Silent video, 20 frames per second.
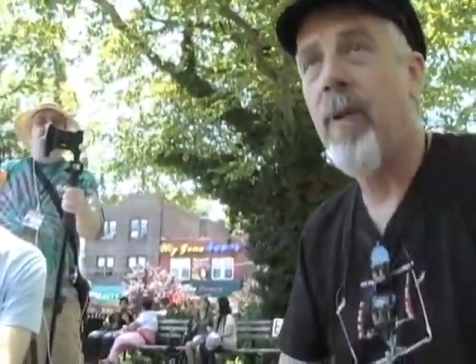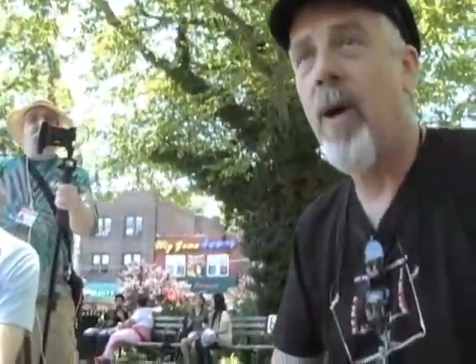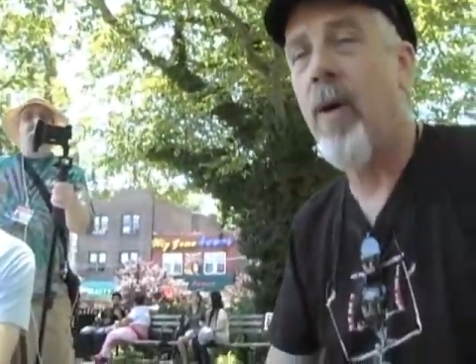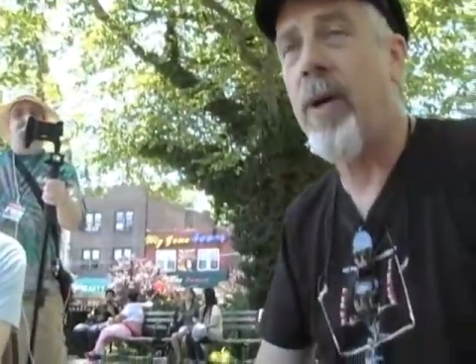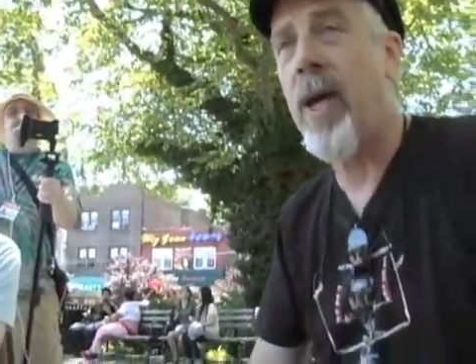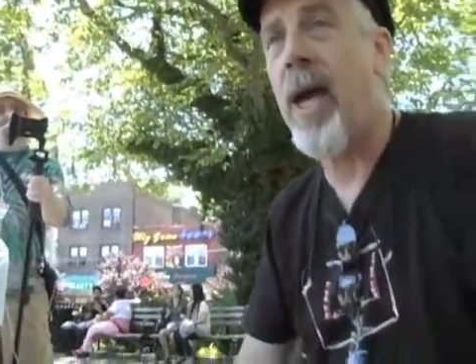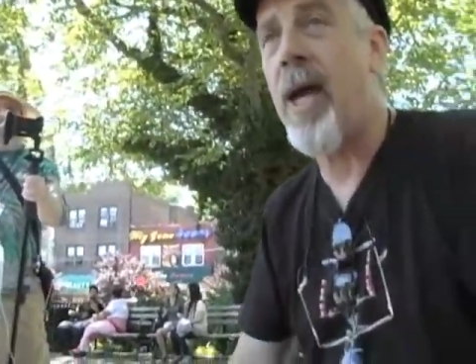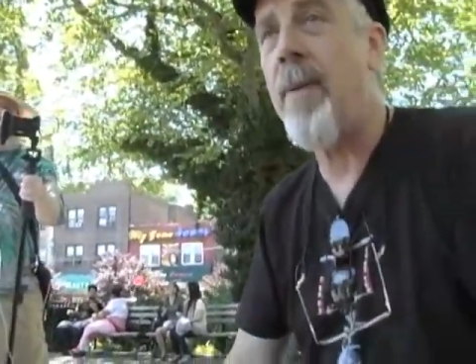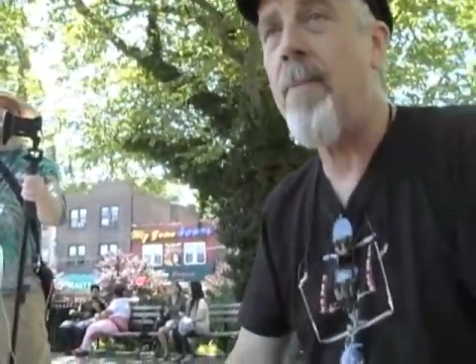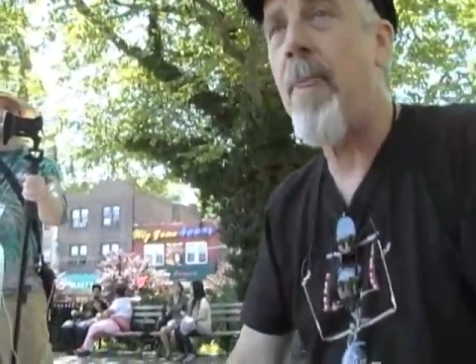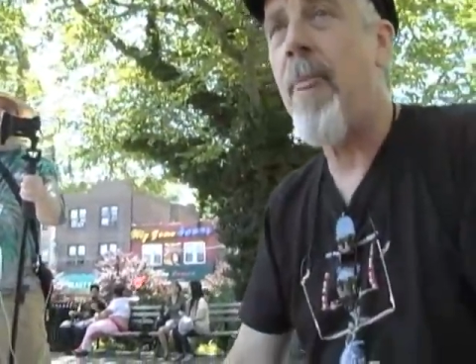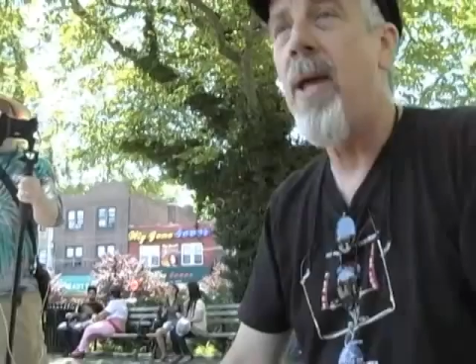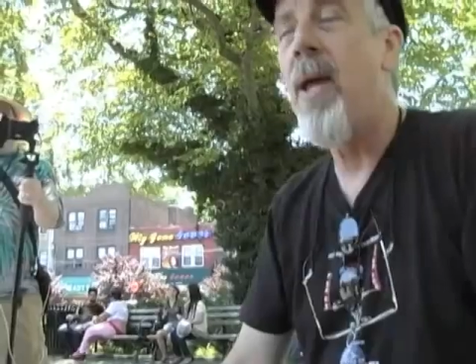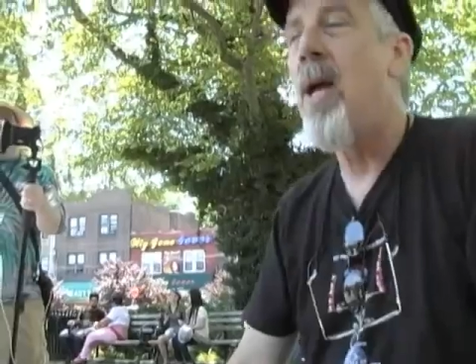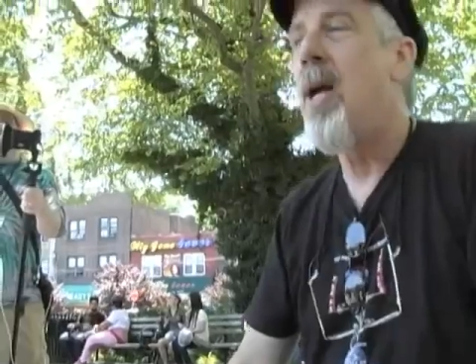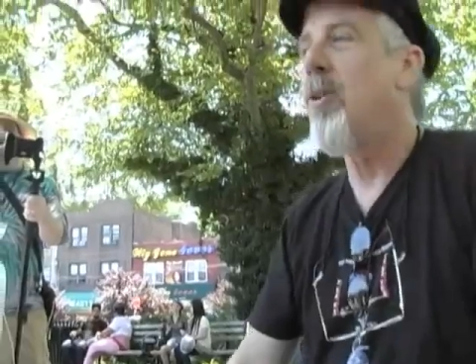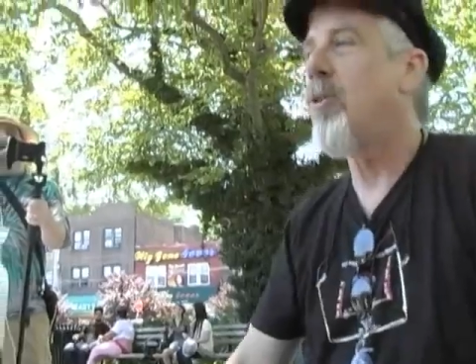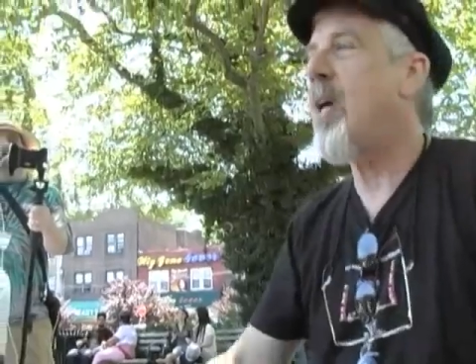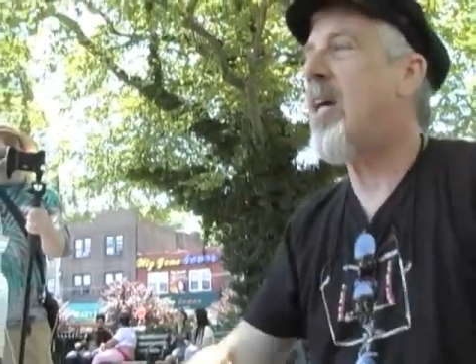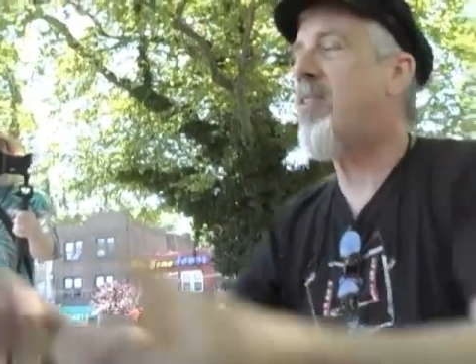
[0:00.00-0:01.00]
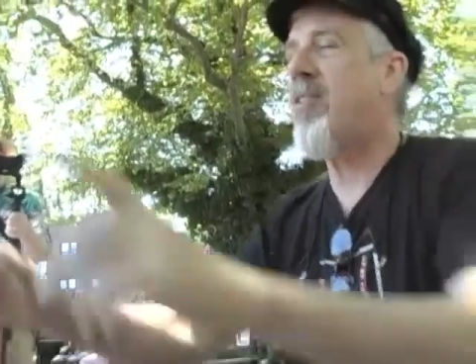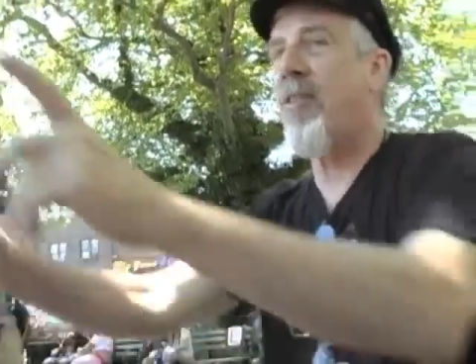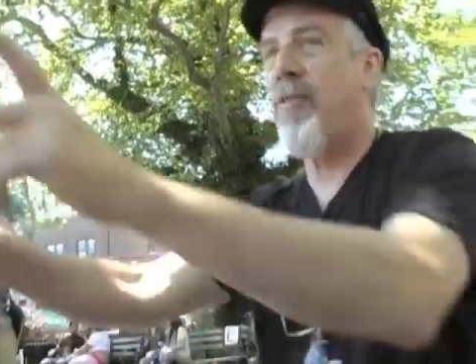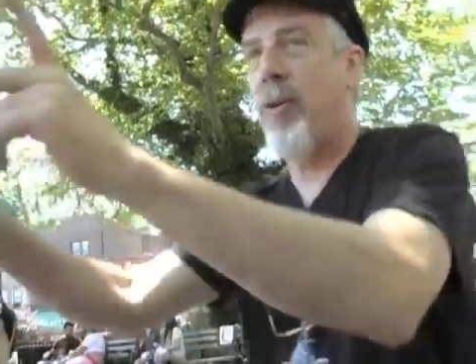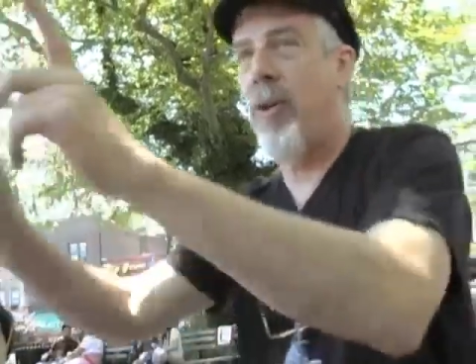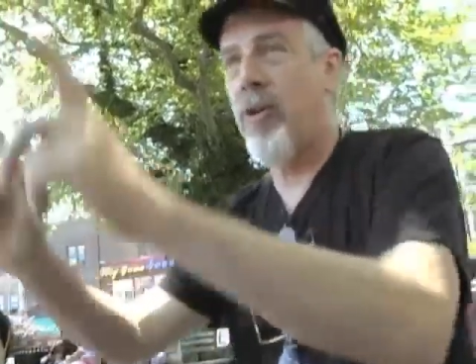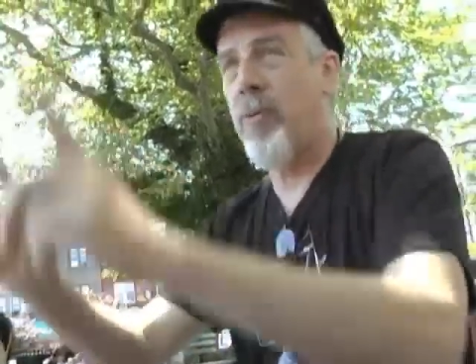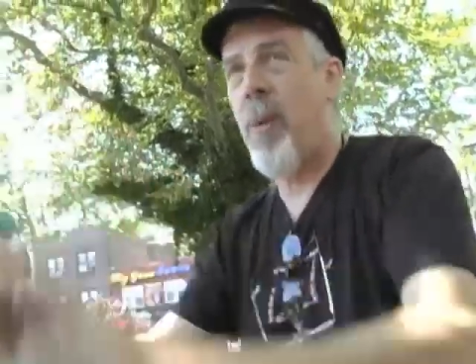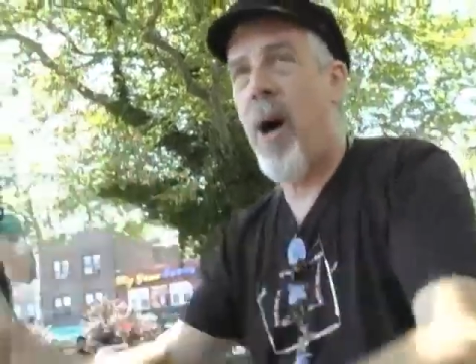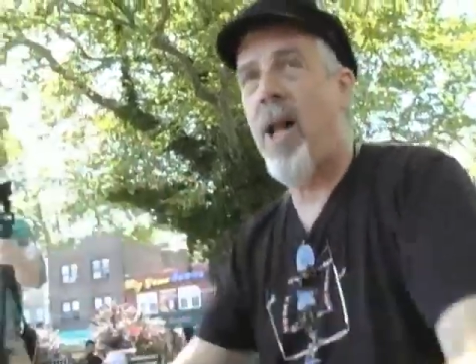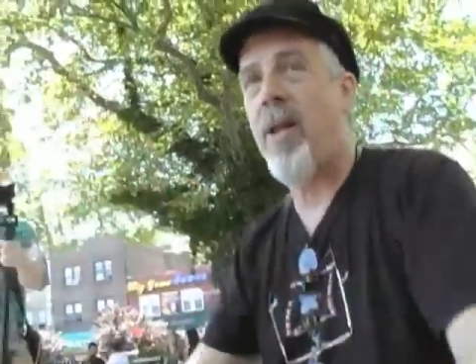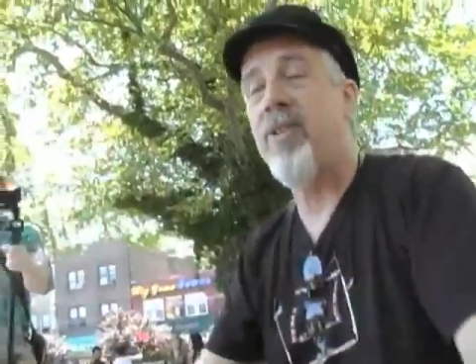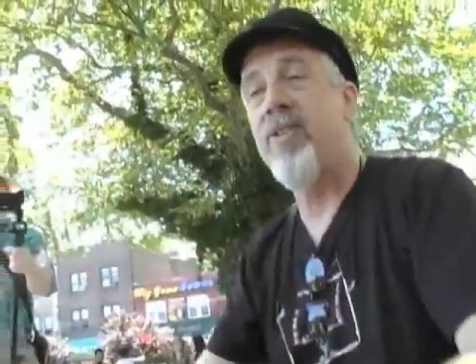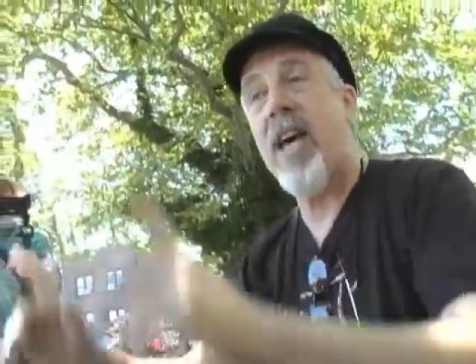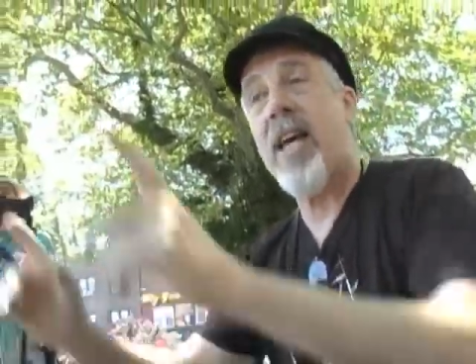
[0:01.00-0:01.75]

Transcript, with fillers: Okay? So that's the first model.